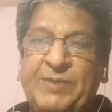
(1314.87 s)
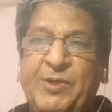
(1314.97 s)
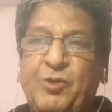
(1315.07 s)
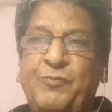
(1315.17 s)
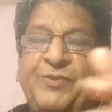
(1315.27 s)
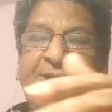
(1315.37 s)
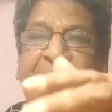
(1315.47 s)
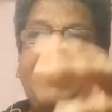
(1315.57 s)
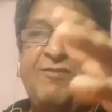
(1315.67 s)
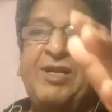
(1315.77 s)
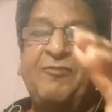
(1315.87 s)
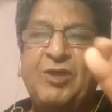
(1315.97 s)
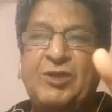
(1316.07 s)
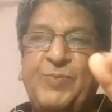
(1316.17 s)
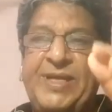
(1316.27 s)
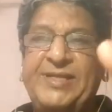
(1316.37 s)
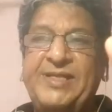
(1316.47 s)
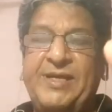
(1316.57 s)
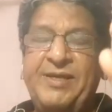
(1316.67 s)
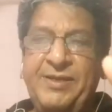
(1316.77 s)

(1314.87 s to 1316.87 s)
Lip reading: because then I will have to explain the